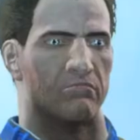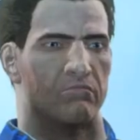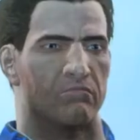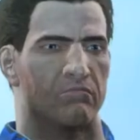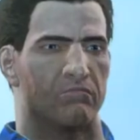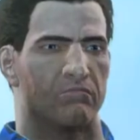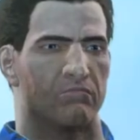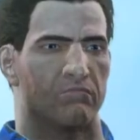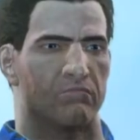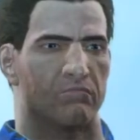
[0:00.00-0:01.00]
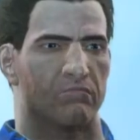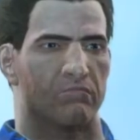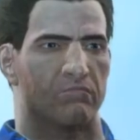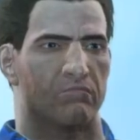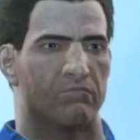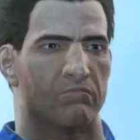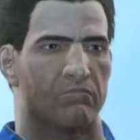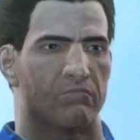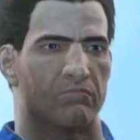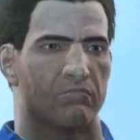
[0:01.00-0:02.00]

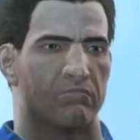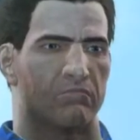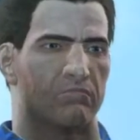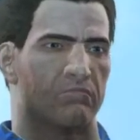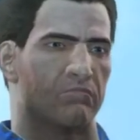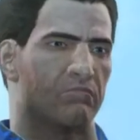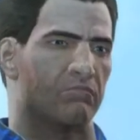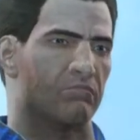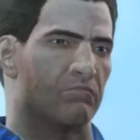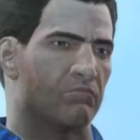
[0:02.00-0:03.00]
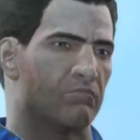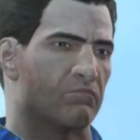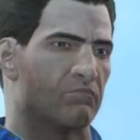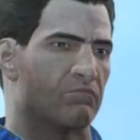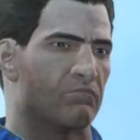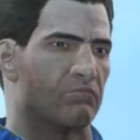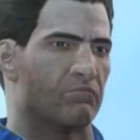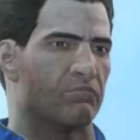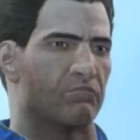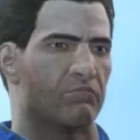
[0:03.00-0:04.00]

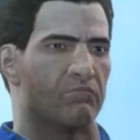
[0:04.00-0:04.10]
Nothing is said.